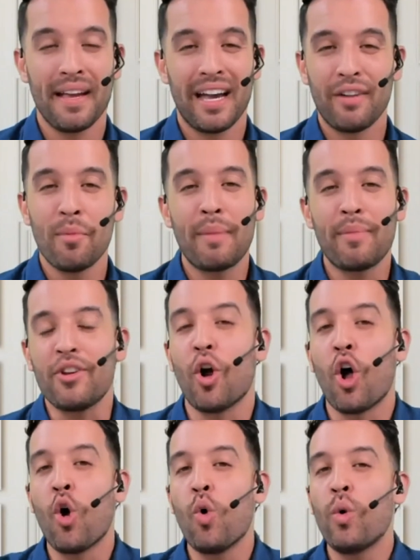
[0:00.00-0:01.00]
And remember,
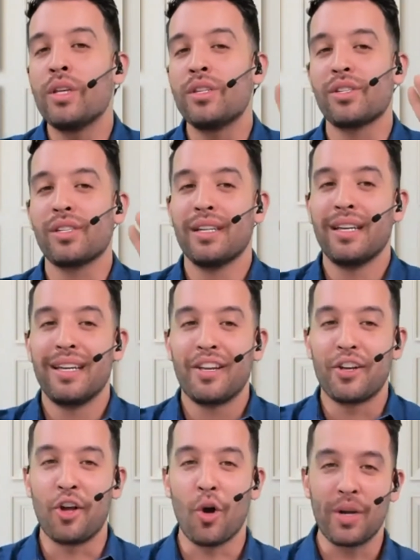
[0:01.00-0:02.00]
you're always
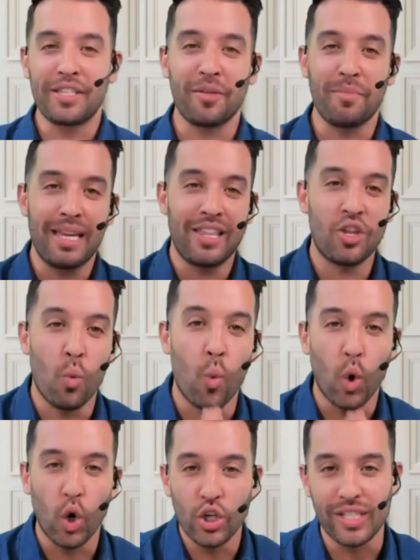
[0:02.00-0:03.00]
going to be the
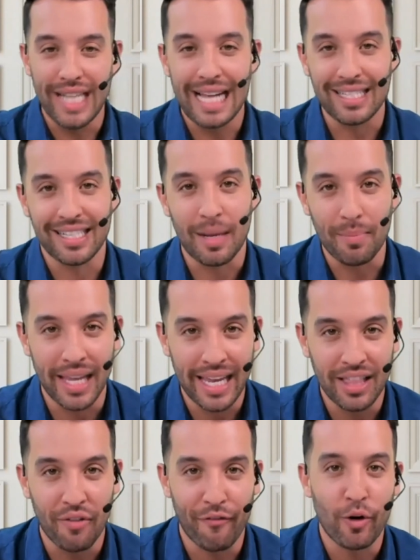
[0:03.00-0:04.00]
worst at
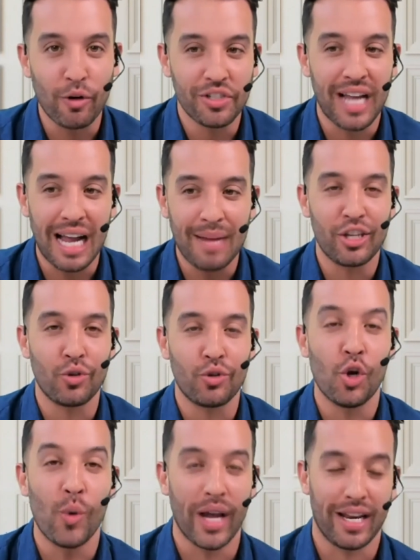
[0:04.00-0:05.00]
something the first time that you
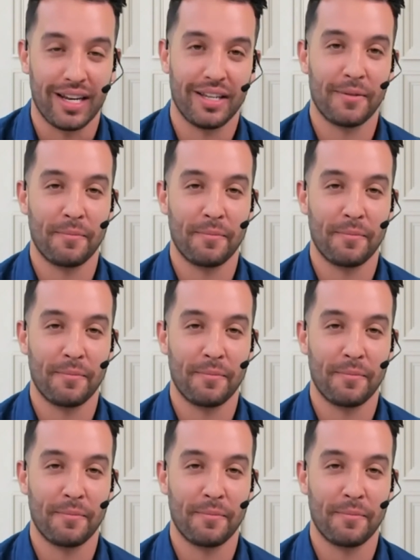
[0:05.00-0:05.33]
do it.